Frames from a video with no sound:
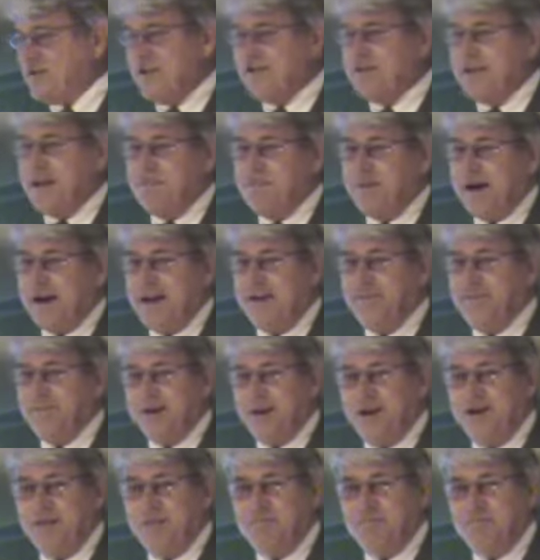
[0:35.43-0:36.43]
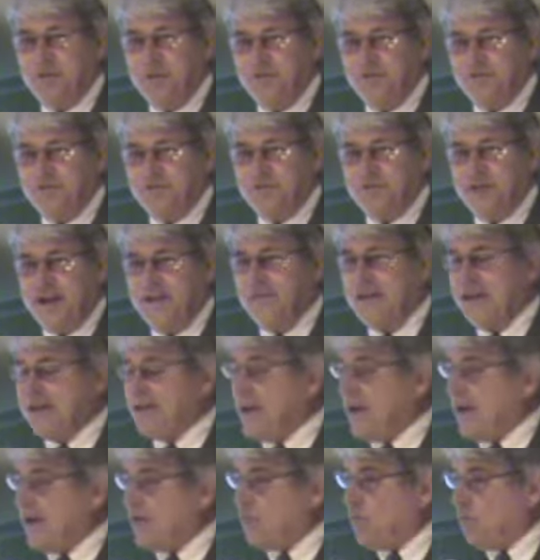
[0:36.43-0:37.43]
And they buy a pair of boots and they
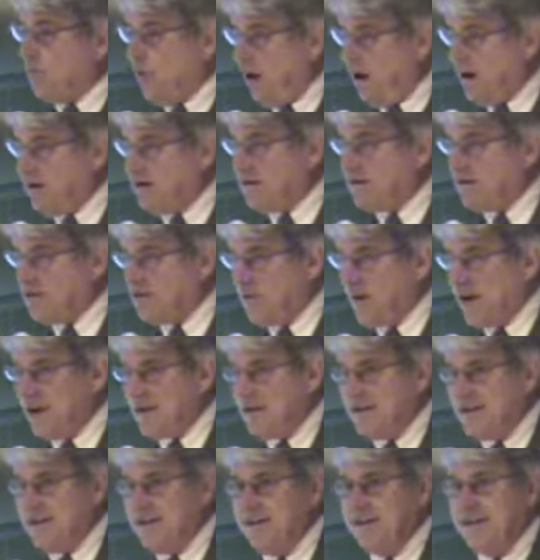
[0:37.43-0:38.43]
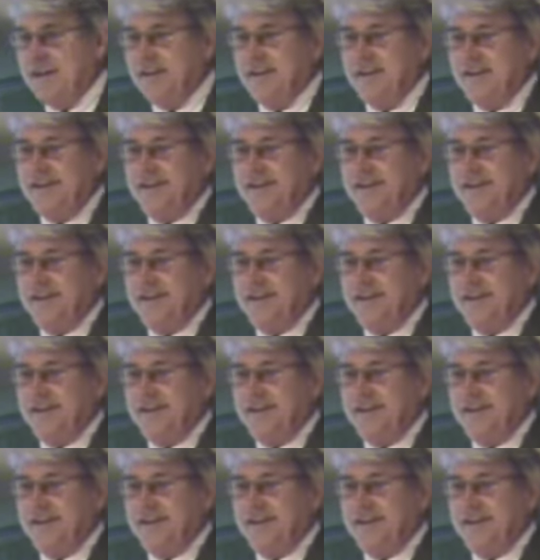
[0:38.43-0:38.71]
can't walk correctly.